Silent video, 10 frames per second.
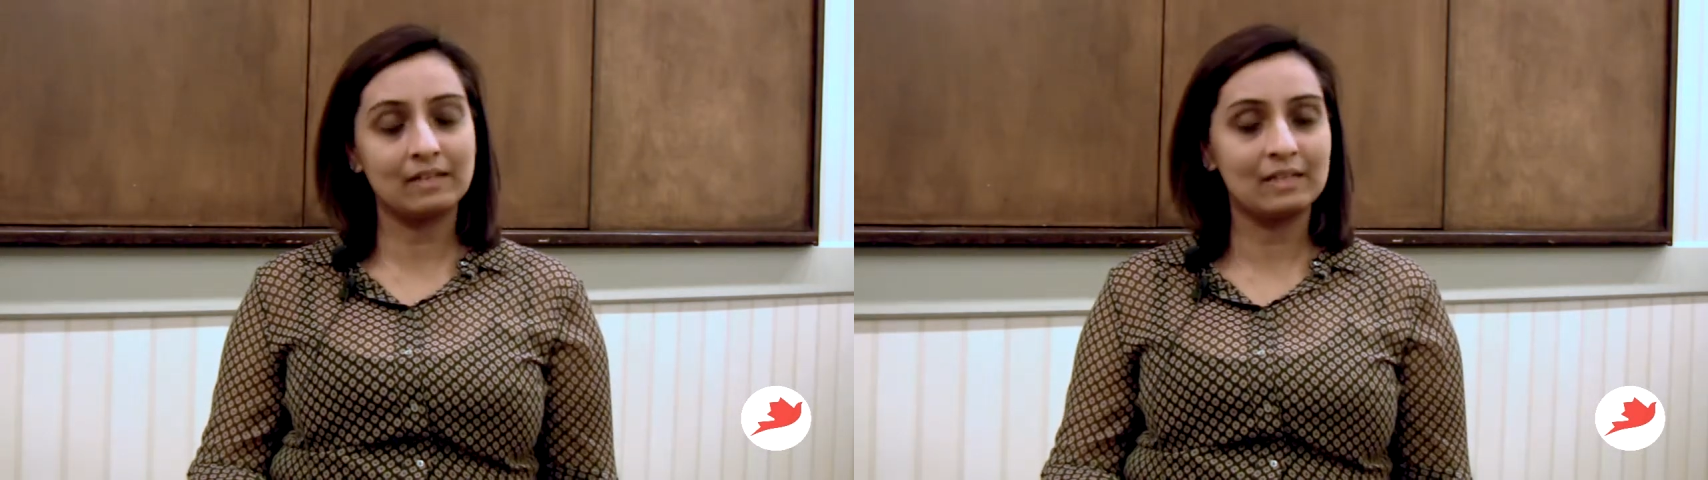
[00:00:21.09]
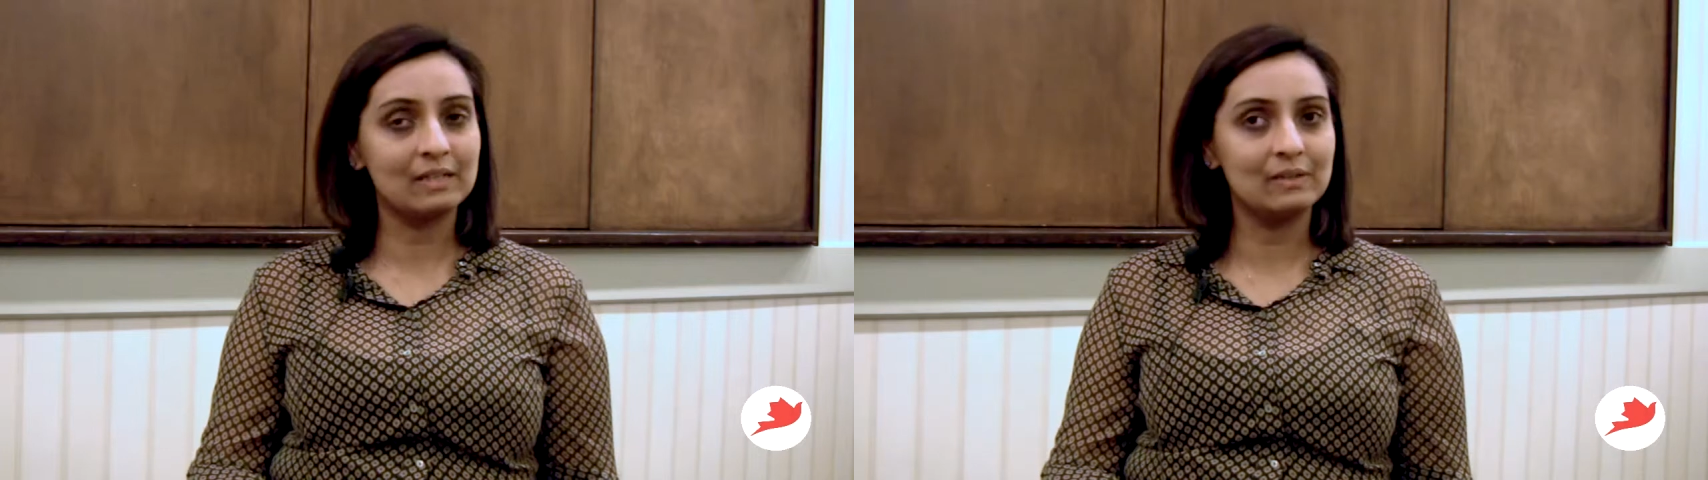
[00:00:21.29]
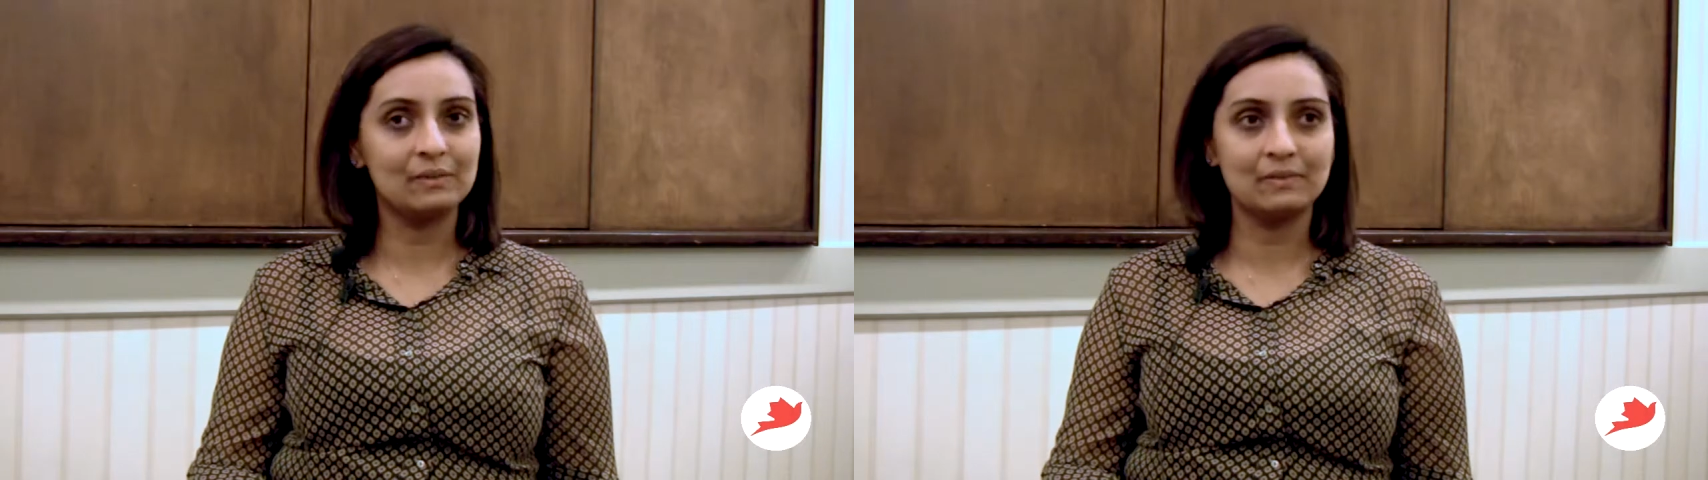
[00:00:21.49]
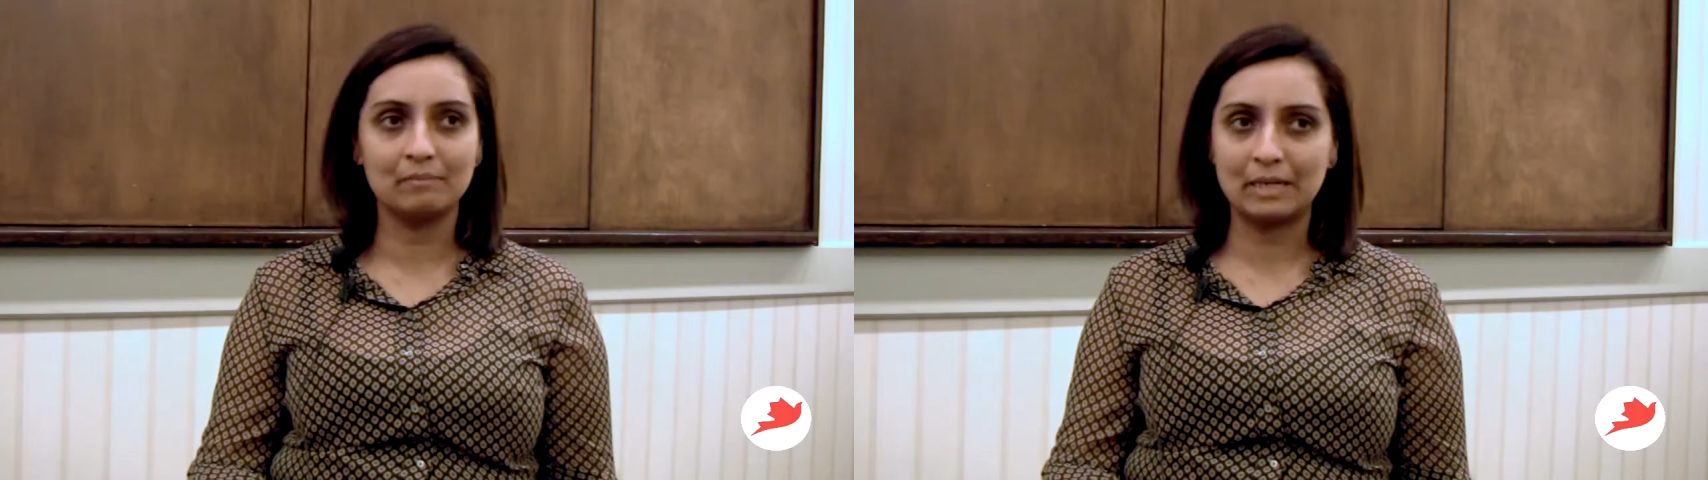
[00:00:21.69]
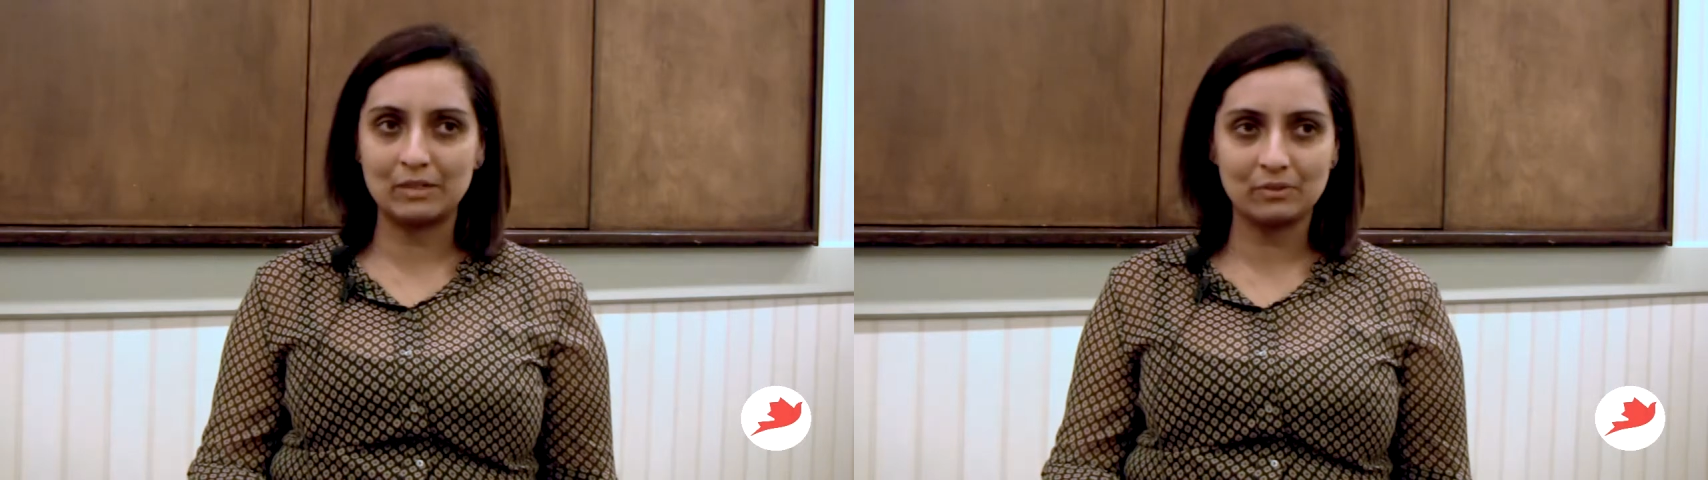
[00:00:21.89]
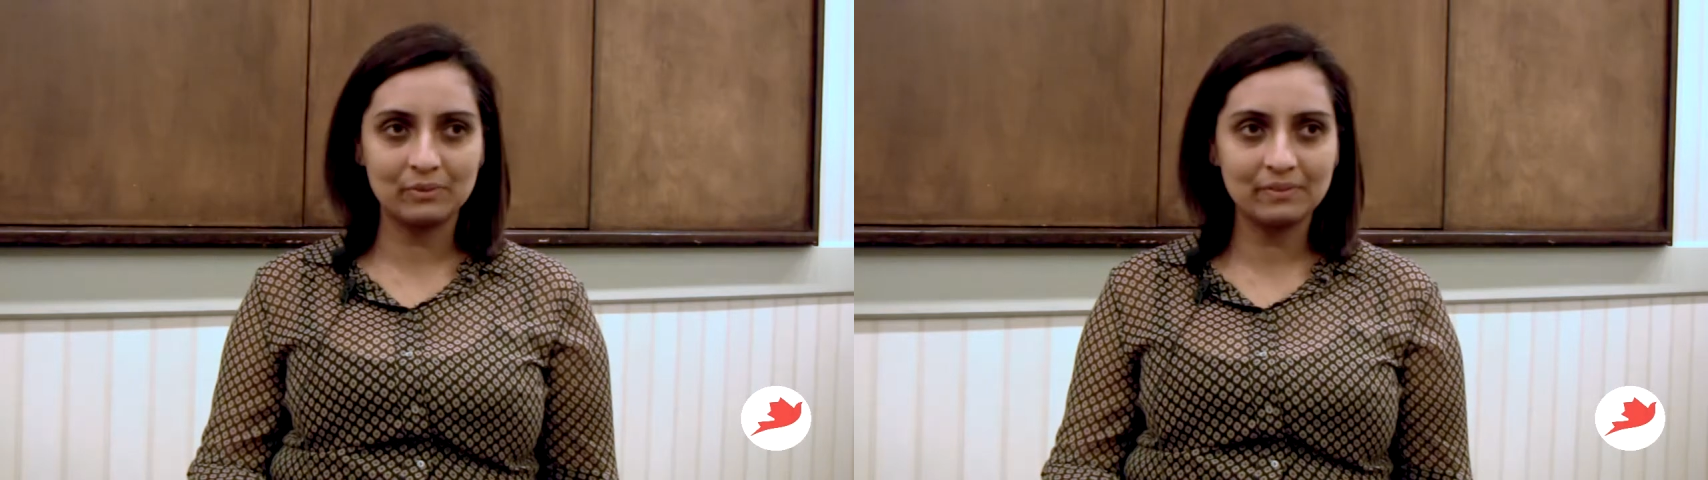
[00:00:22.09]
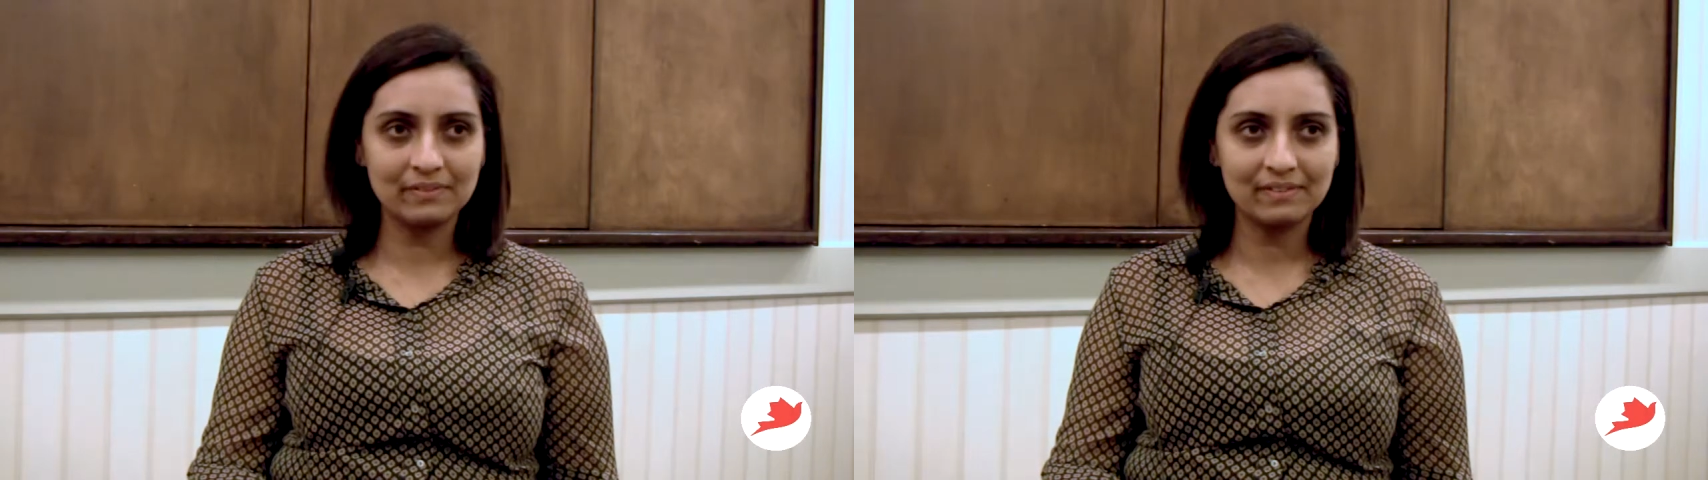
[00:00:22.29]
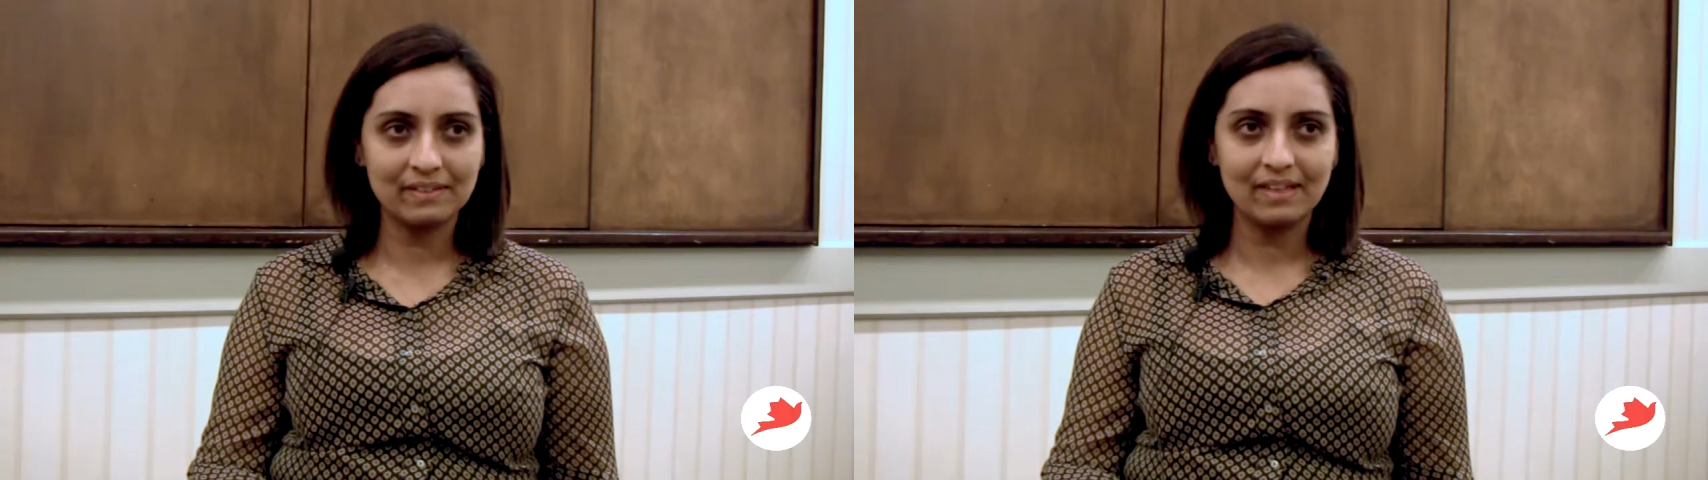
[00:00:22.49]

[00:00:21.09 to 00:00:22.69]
includes mentors,